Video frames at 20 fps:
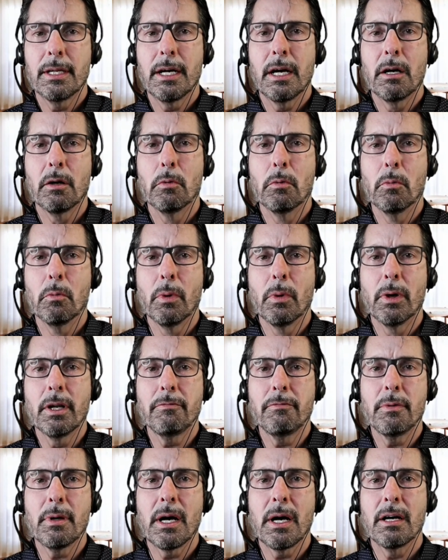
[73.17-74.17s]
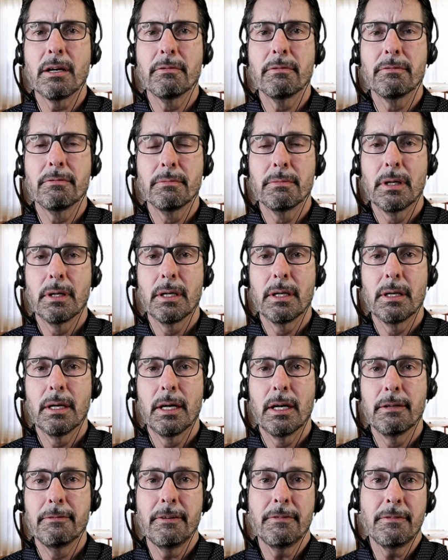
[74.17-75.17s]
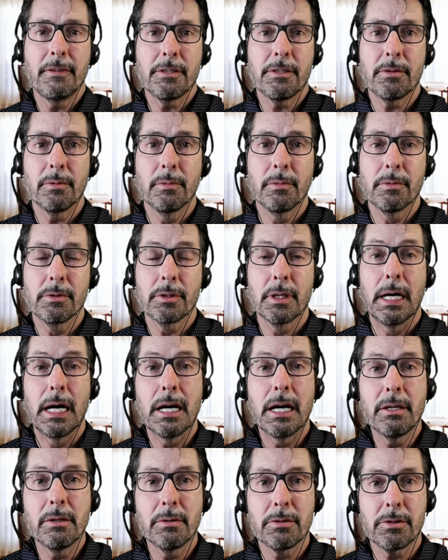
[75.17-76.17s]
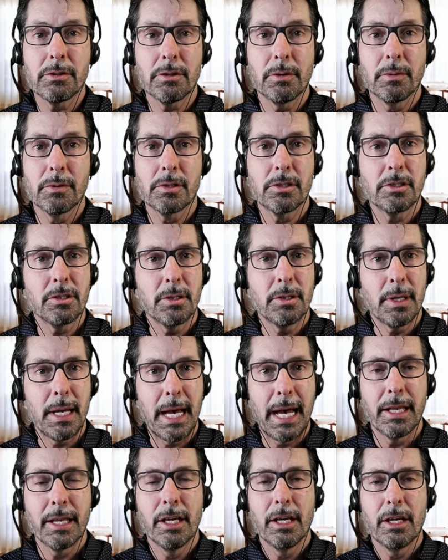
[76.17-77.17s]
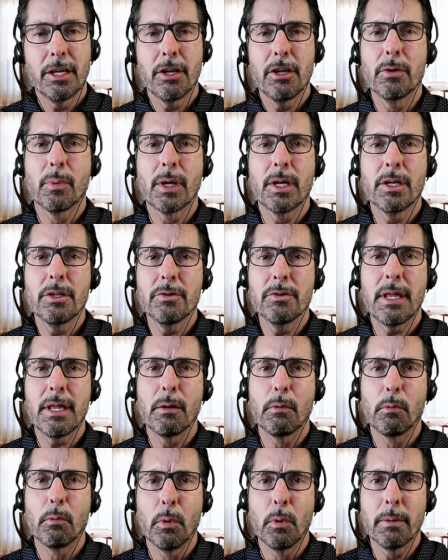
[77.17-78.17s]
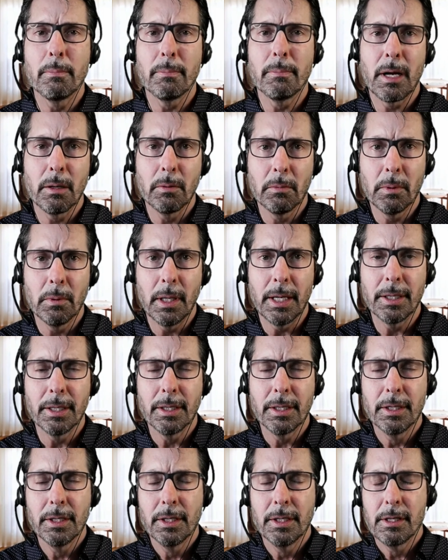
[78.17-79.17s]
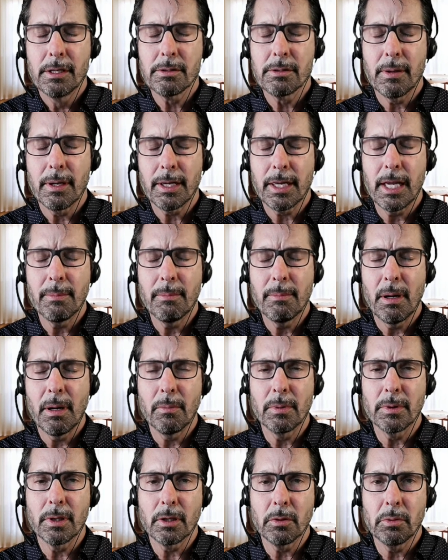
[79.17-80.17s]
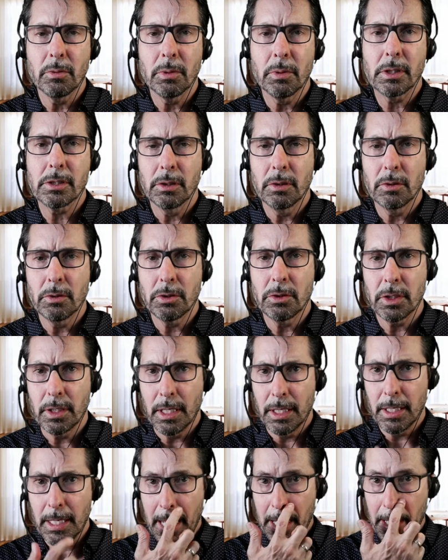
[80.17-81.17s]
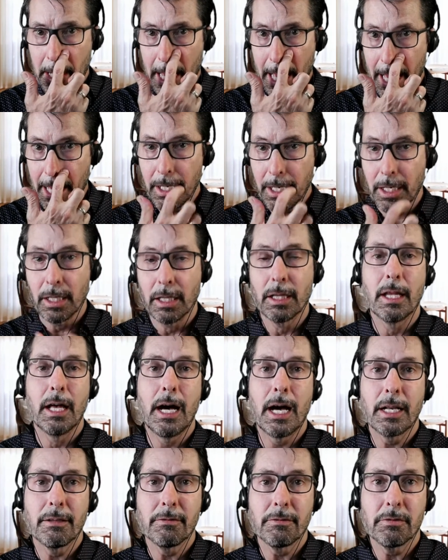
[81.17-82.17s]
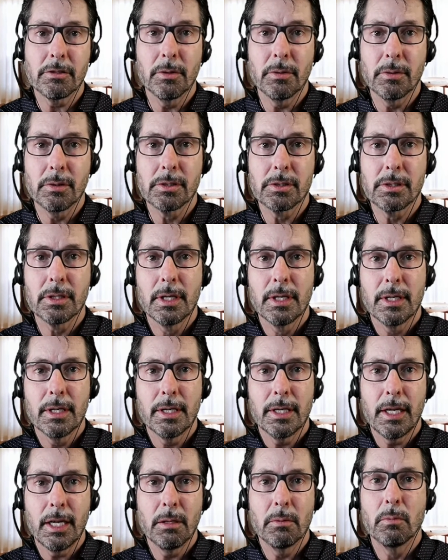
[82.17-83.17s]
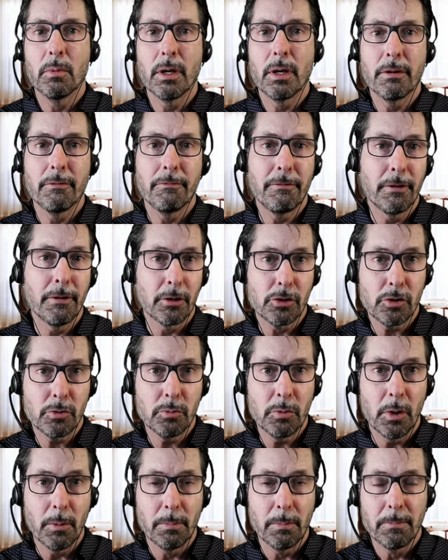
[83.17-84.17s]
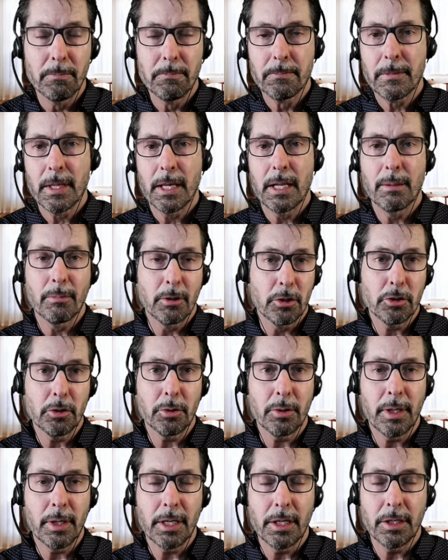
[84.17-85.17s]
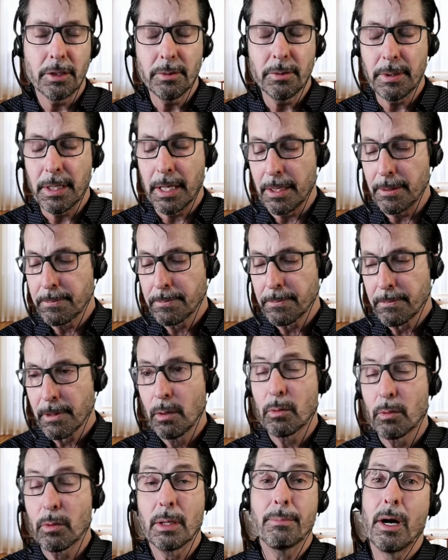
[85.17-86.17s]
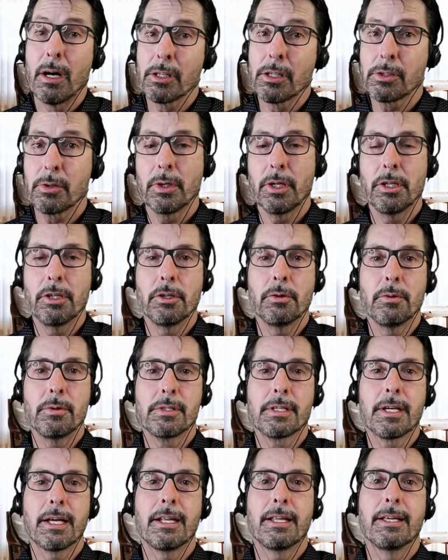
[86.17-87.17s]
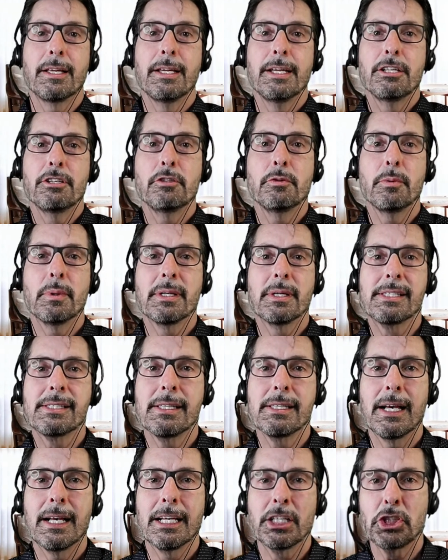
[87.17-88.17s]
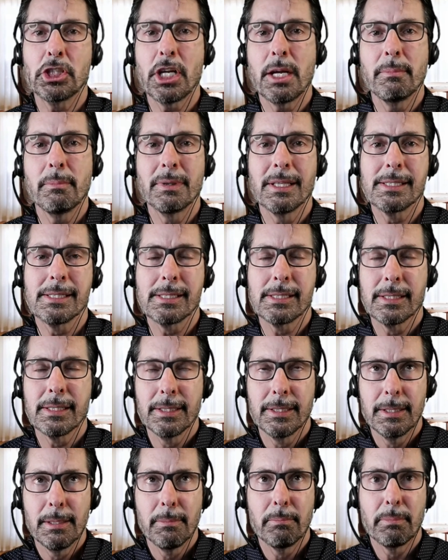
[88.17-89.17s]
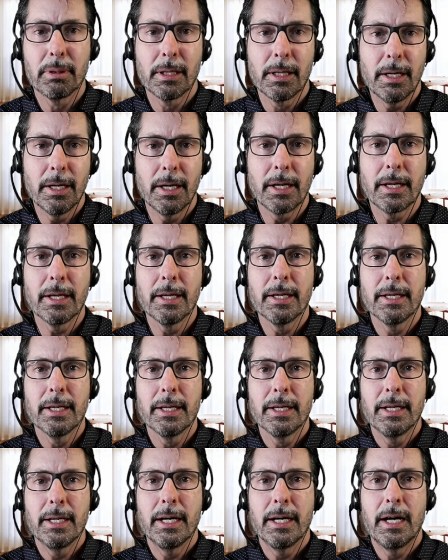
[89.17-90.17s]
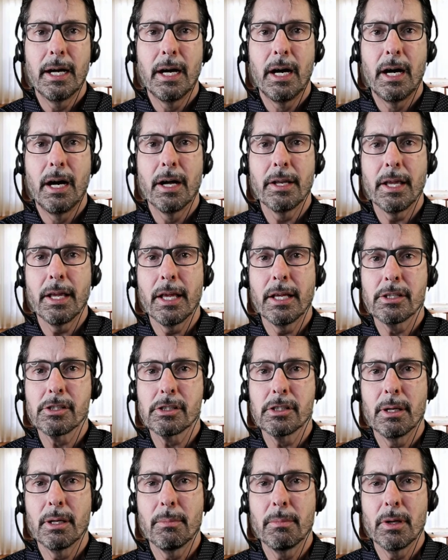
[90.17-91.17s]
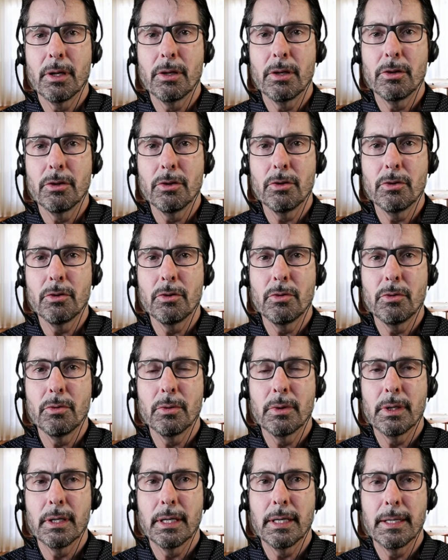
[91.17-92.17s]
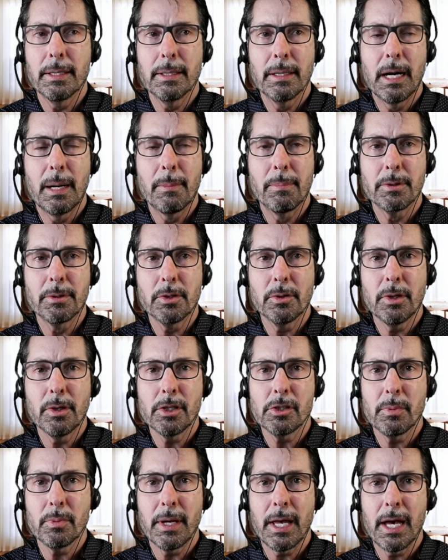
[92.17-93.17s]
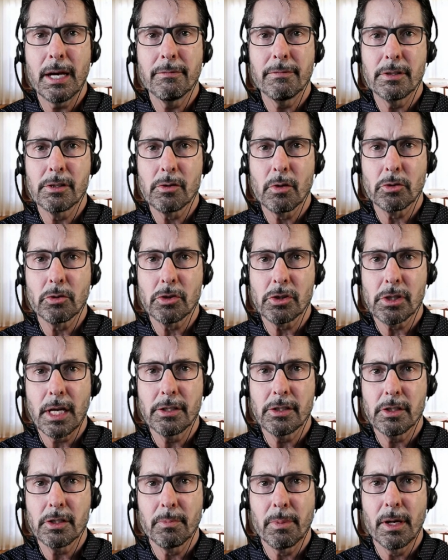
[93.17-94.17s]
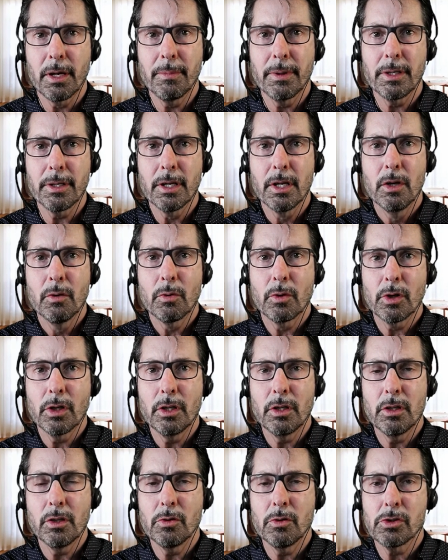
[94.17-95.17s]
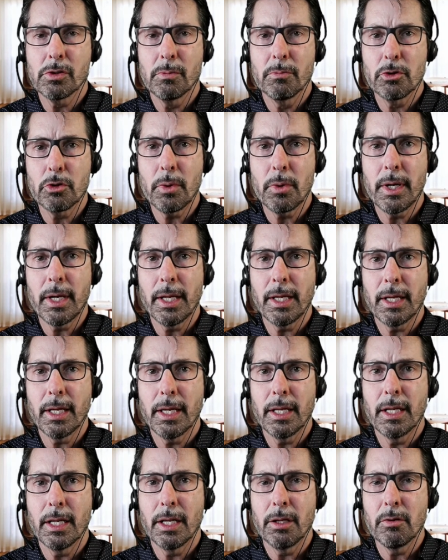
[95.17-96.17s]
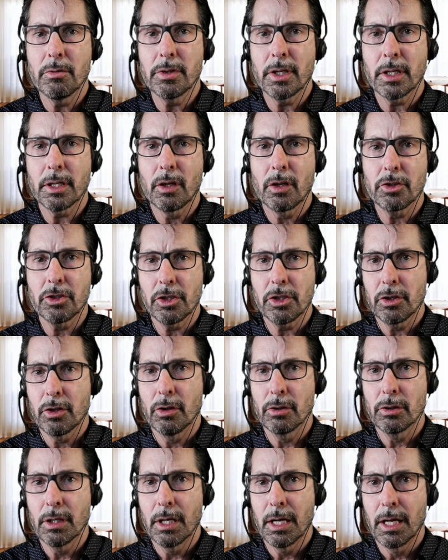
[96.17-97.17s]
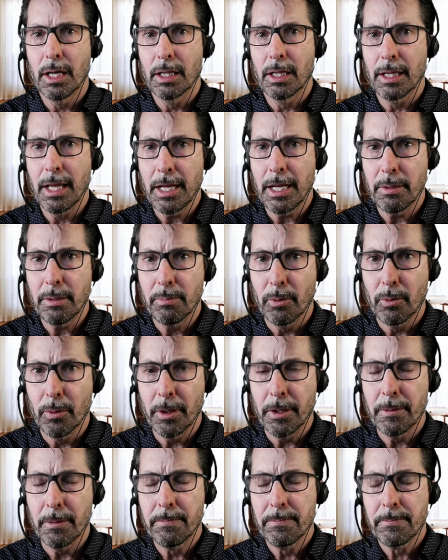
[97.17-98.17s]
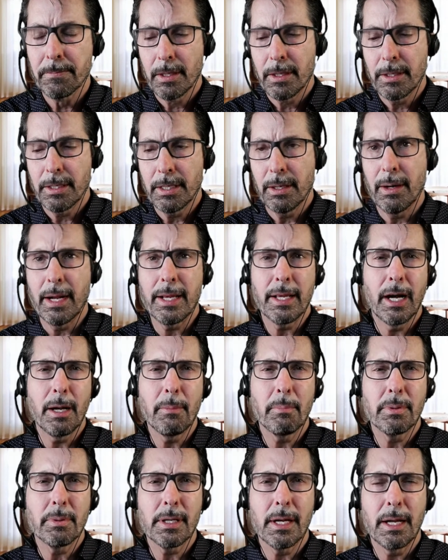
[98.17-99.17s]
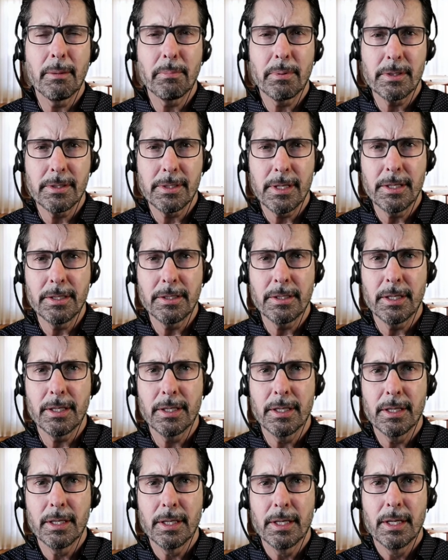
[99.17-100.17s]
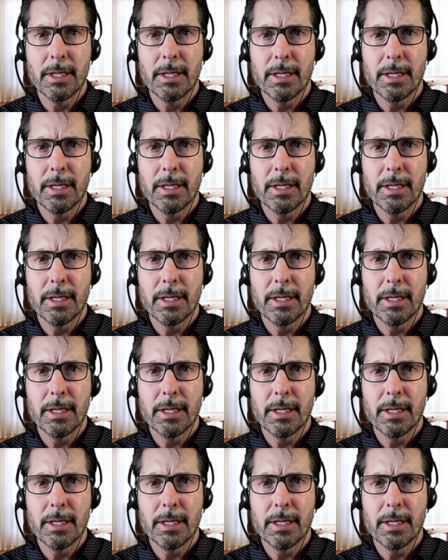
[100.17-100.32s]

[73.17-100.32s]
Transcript: Now, what if you have 50 students, 100 students to add? You don't want to do that one by one. So I came up with a quick solution on how to add a lot of students in one fell swoop. And I'm going to show you how to do that. What I'm also going to do is kind of do a shameless plug on some new opportunities we have in the social science department. We're going to do some training in a new technology called Lightboard. Now, I presented